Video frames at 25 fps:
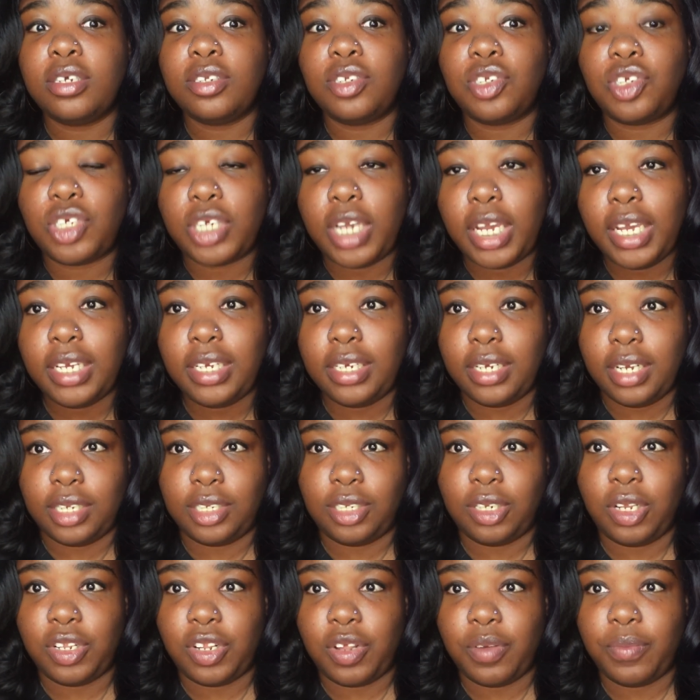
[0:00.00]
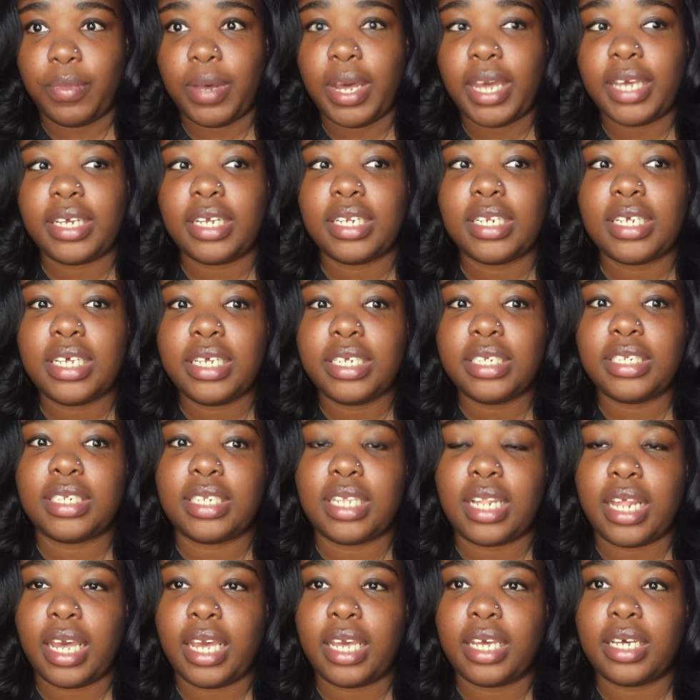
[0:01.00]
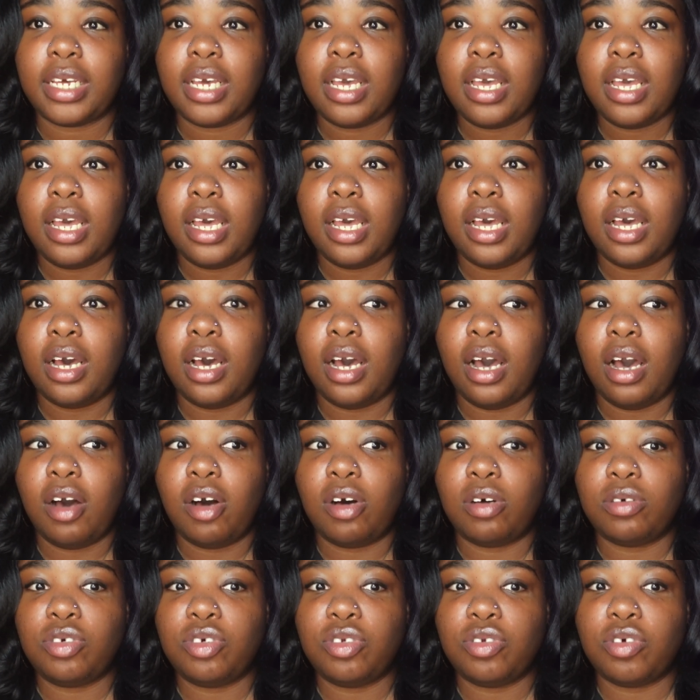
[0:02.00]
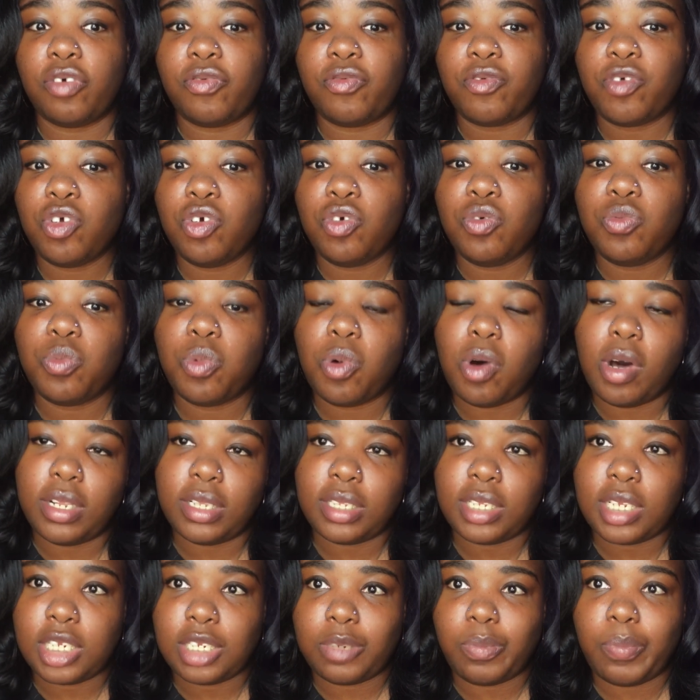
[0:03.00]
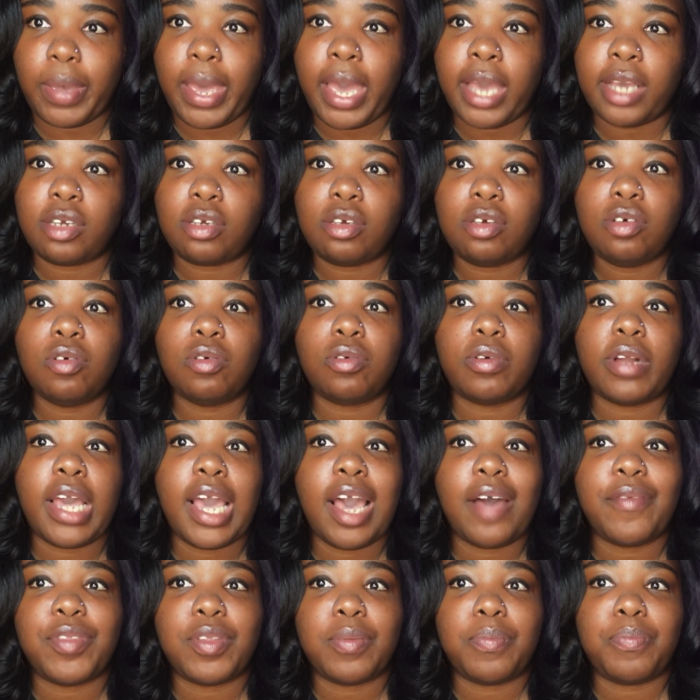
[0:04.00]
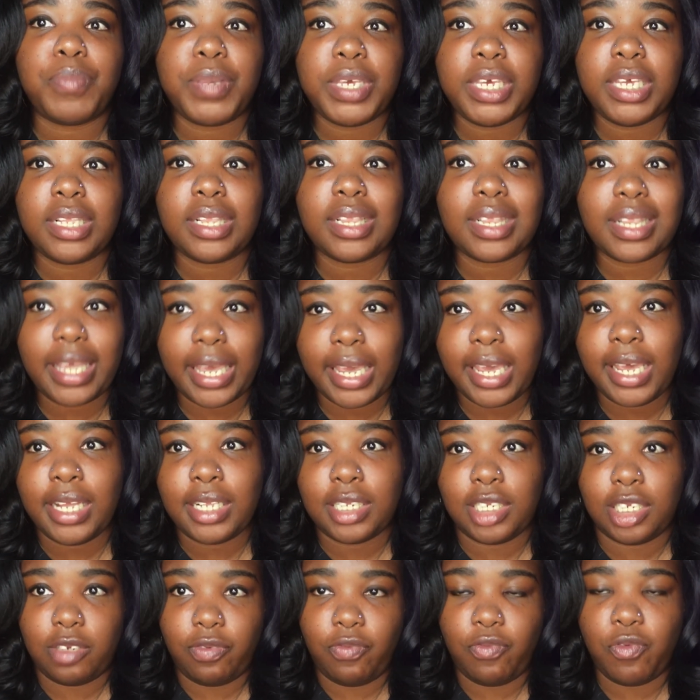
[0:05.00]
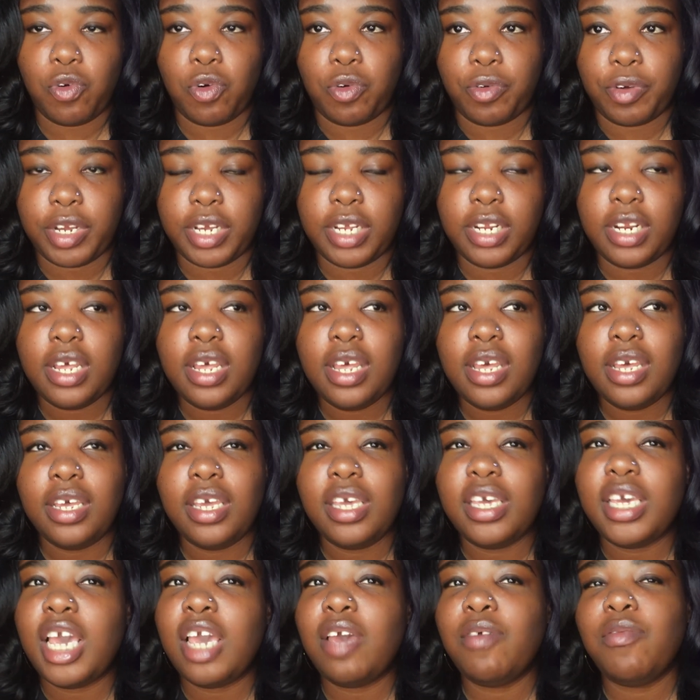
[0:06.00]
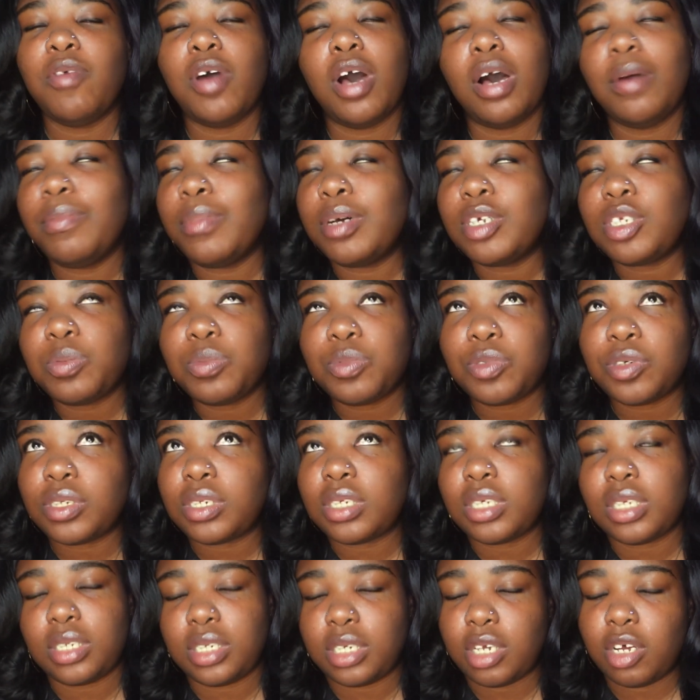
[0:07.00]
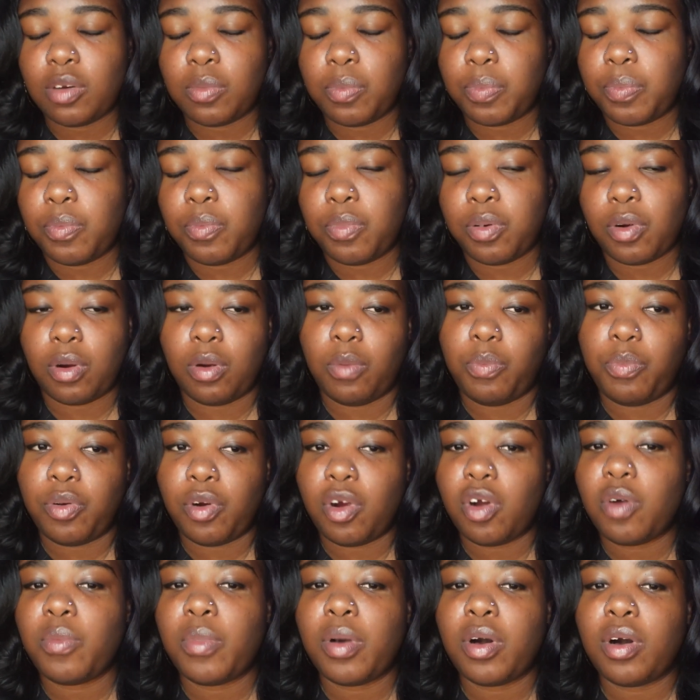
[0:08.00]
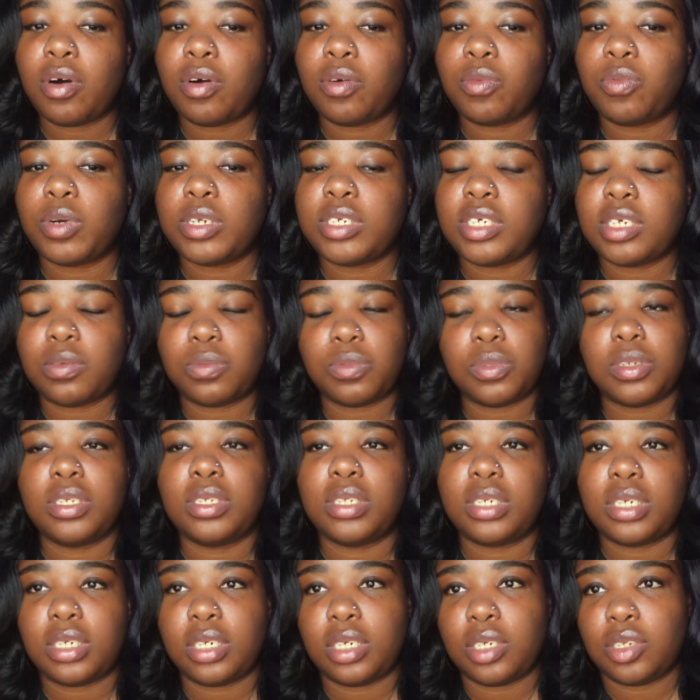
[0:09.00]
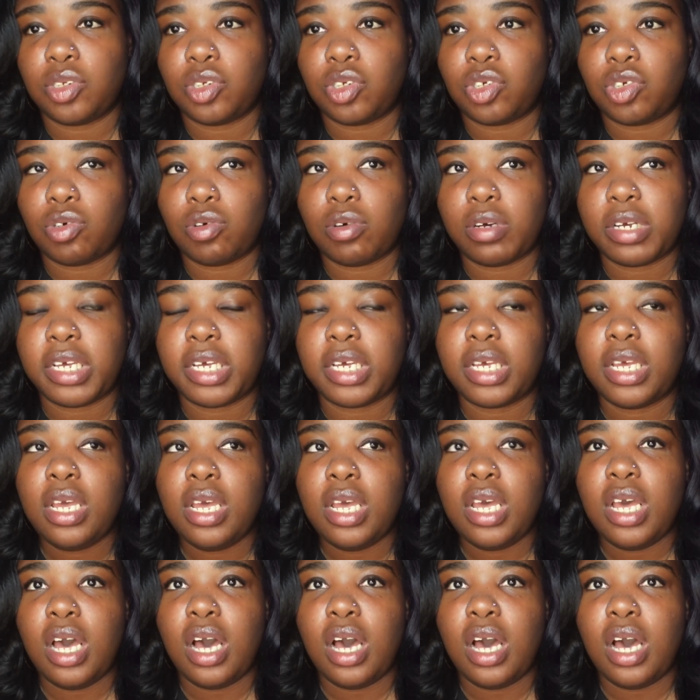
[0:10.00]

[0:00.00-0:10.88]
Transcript: Jake gets on the mic, and he's like, "Oh, you know, if you want this back, you're going to have to beat Lance for it." He gave a much more detailed promo, which I really did enjoy.